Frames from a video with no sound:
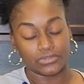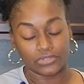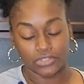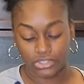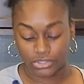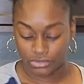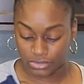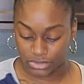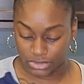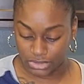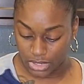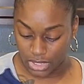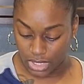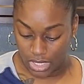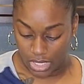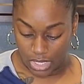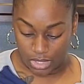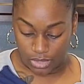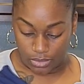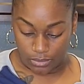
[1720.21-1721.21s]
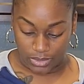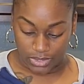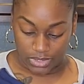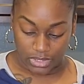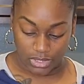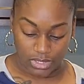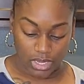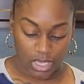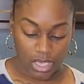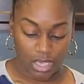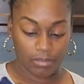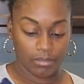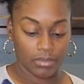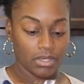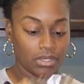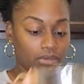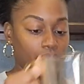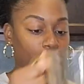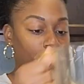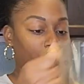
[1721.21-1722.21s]
of juice. With the
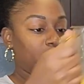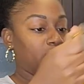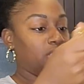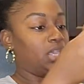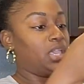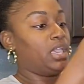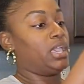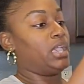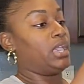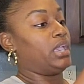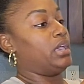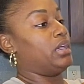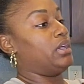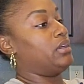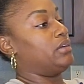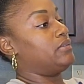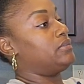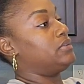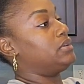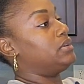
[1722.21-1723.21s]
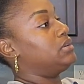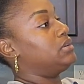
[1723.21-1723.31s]
Nama, we have